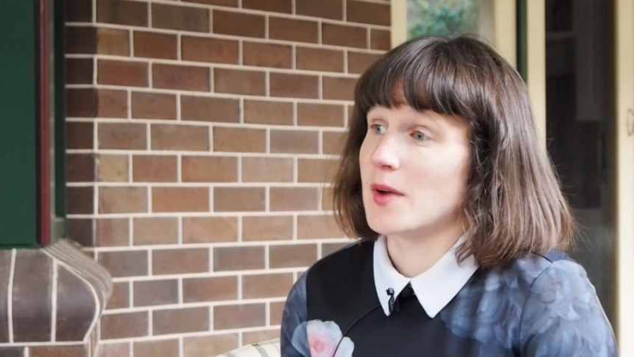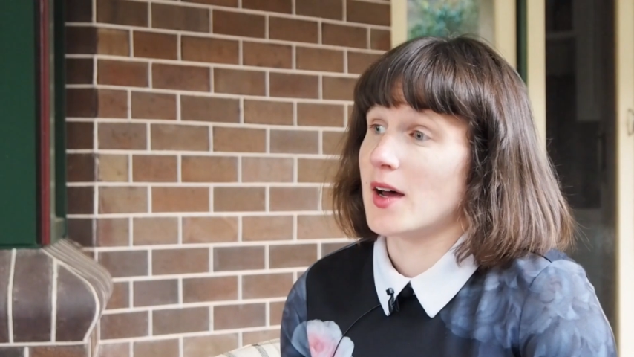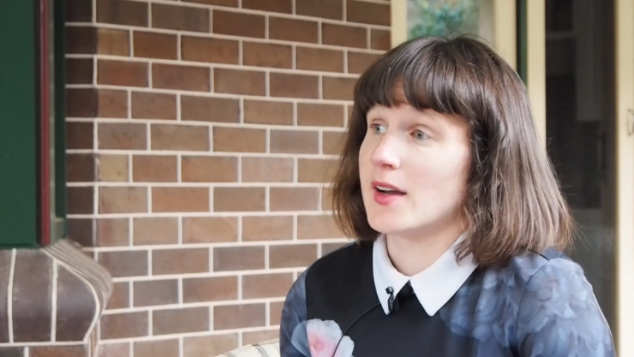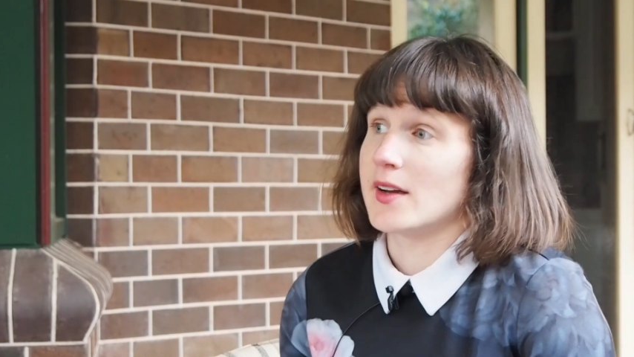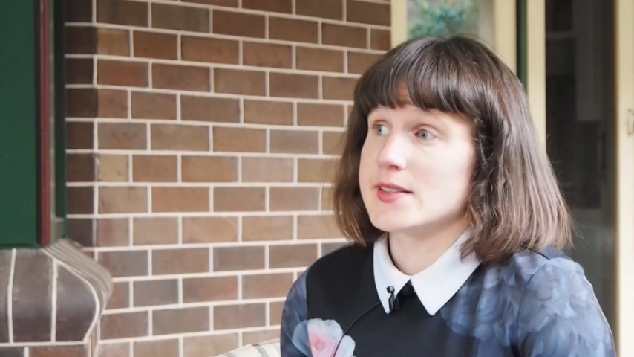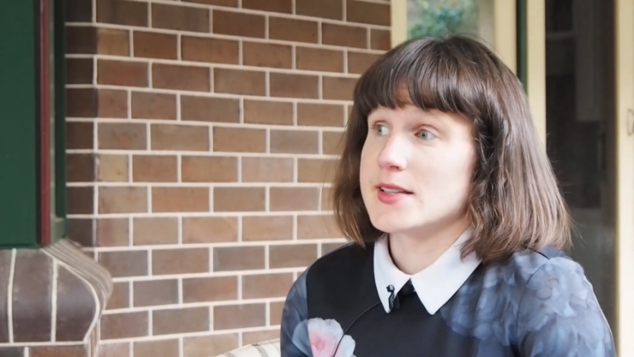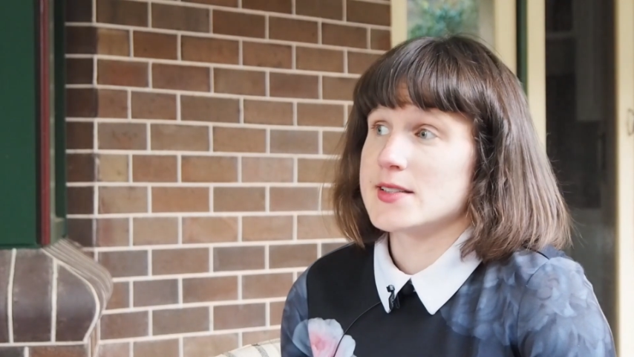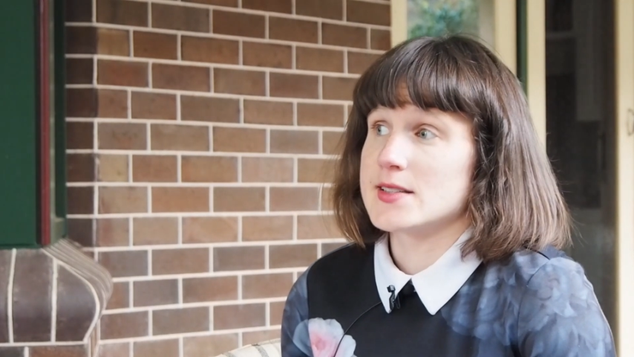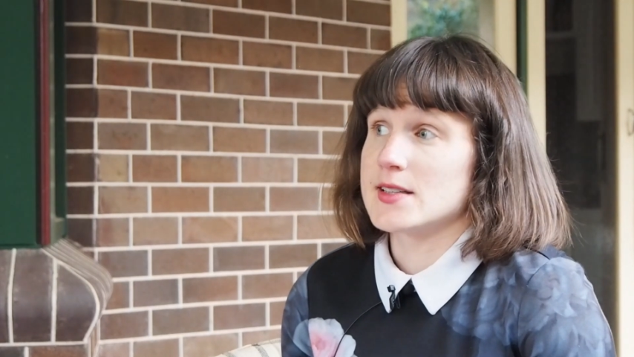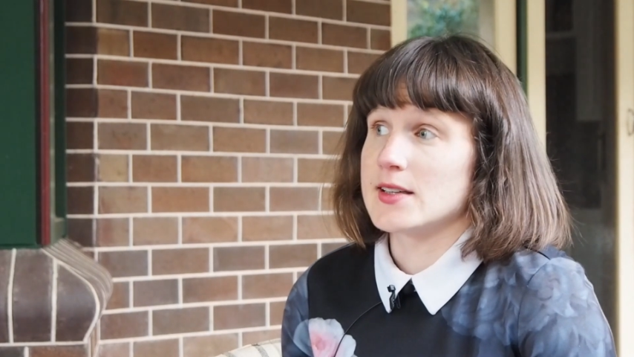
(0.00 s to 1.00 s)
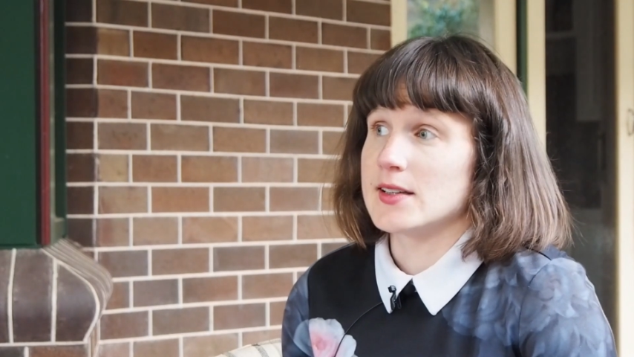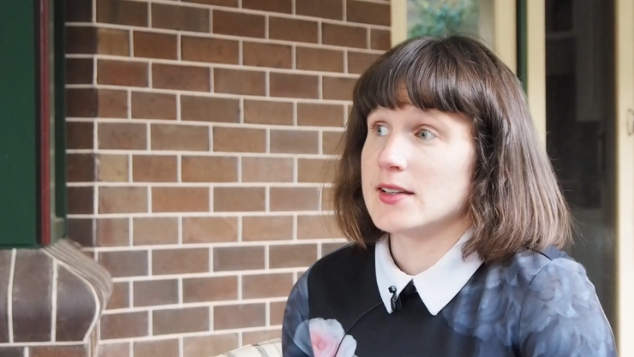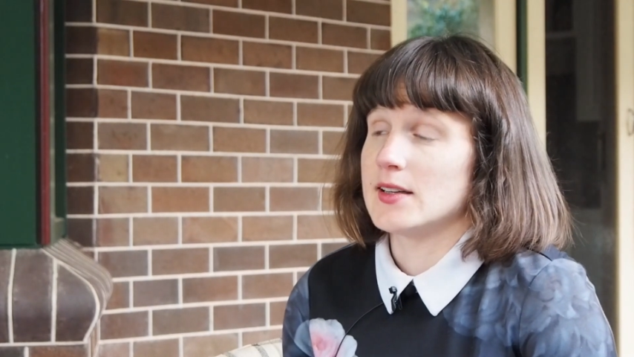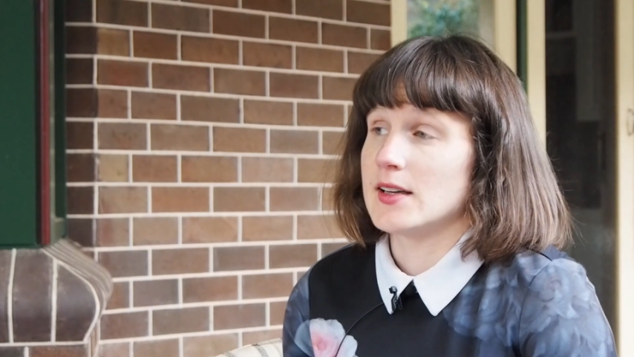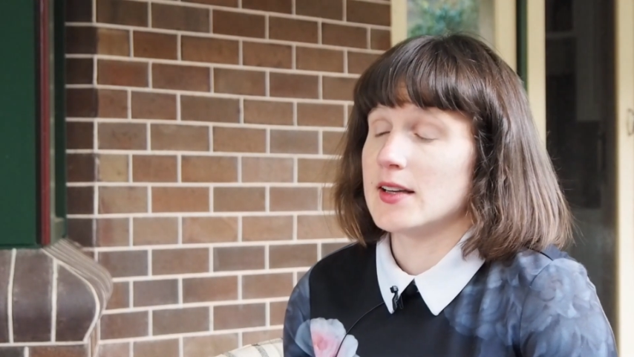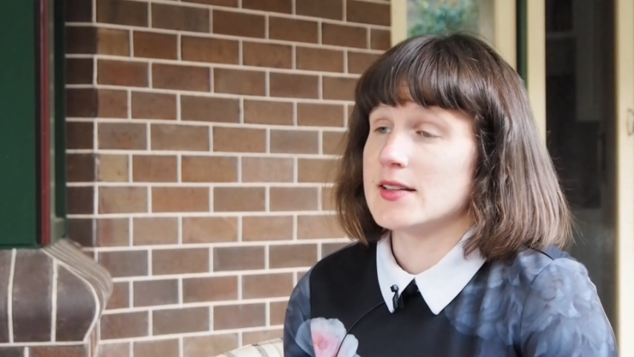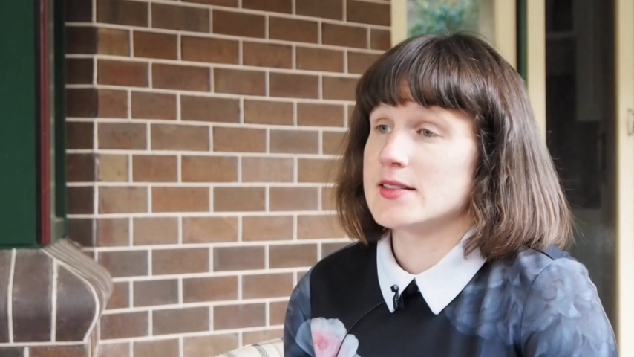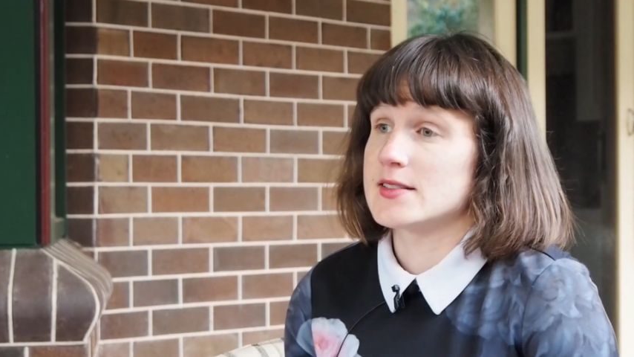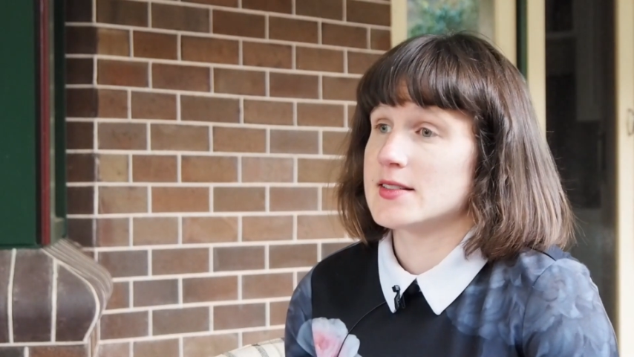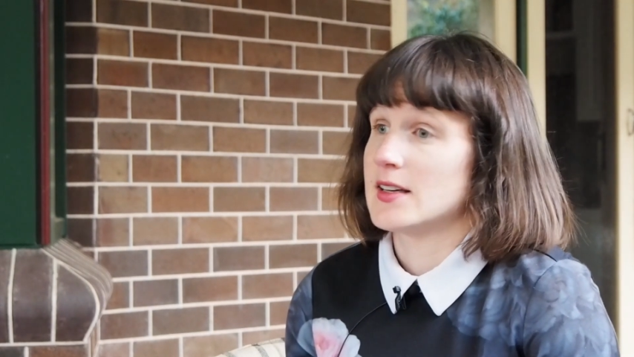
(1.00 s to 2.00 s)
my identity
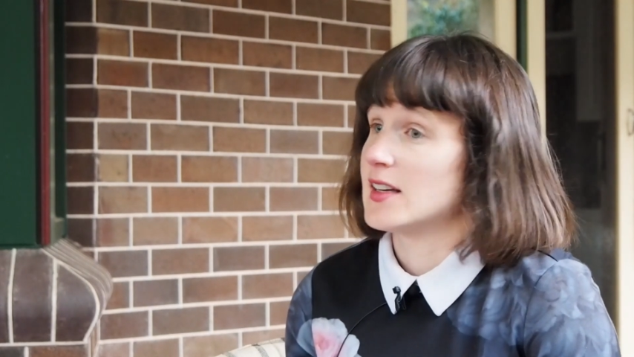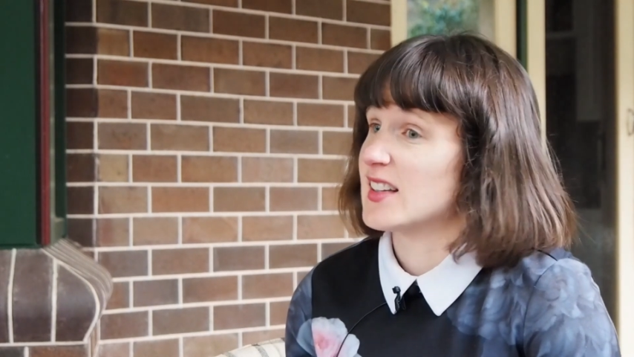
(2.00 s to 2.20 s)
is